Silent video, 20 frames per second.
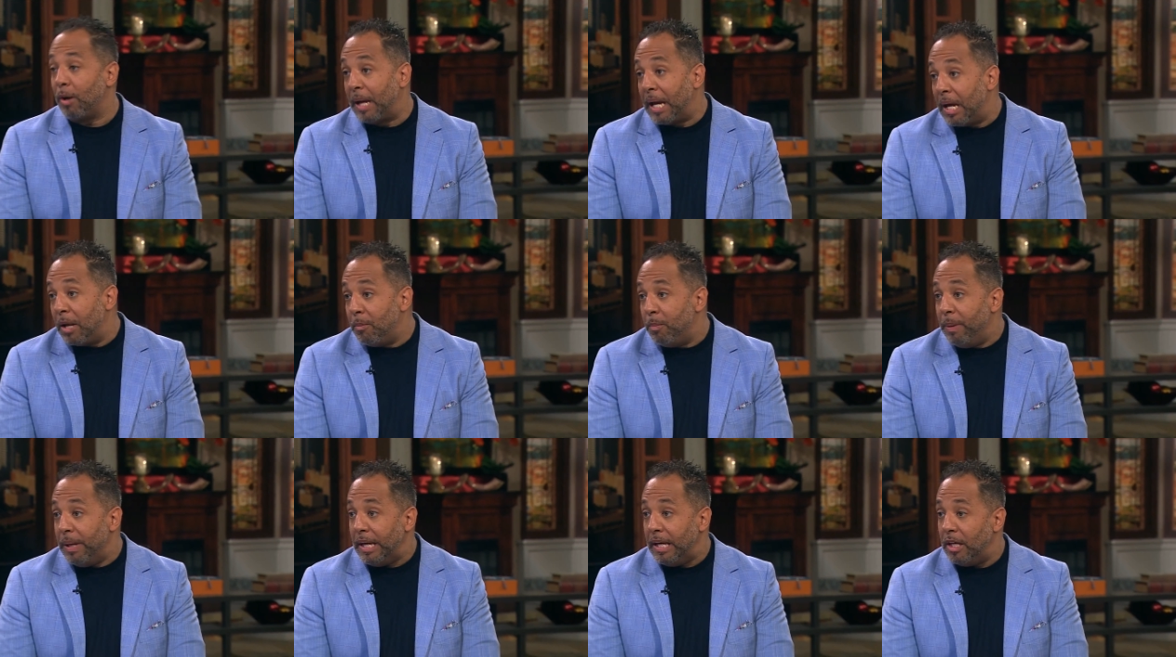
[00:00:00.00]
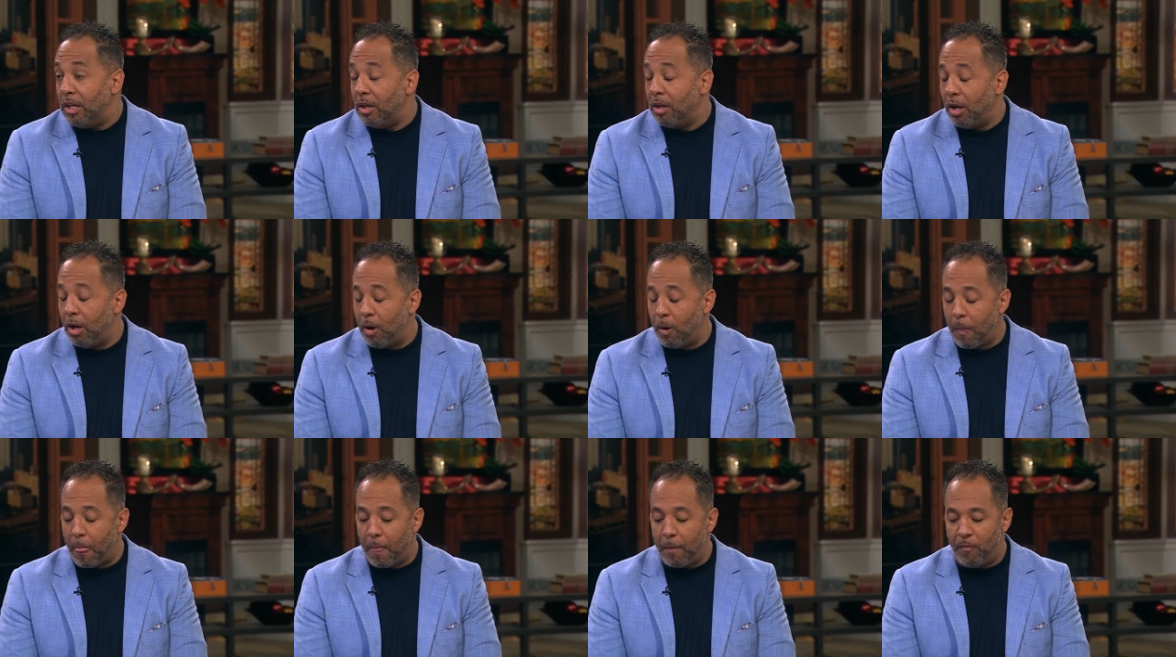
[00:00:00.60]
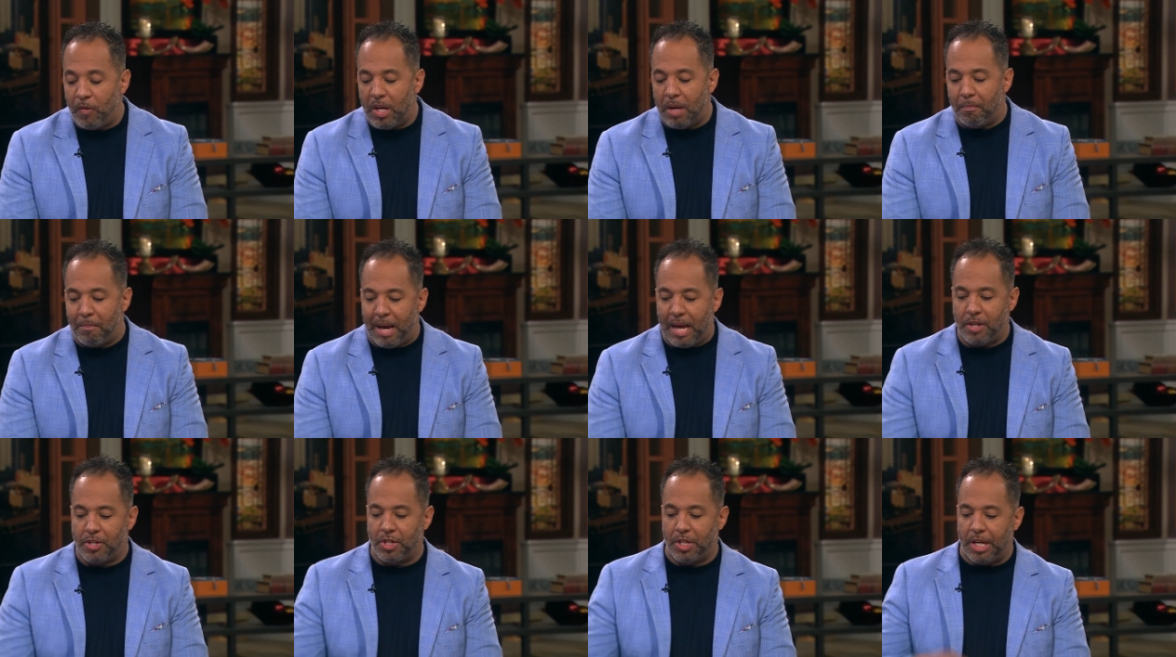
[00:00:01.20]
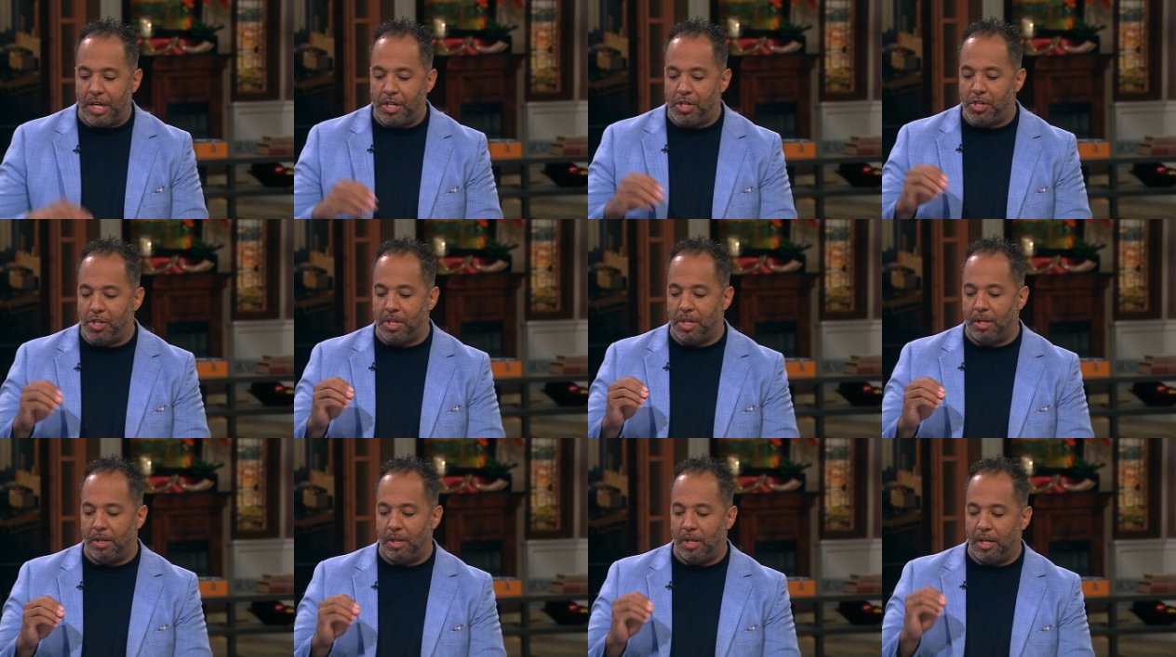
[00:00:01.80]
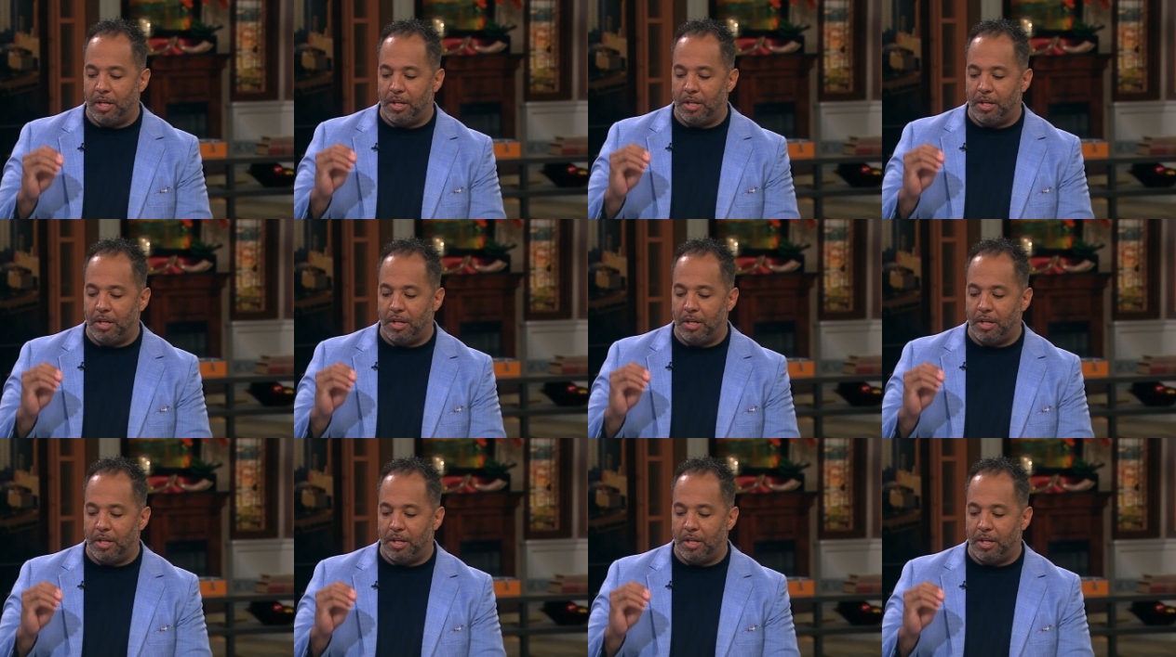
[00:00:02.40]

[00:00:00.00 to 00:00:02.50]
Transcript: There can be. You know, the imagination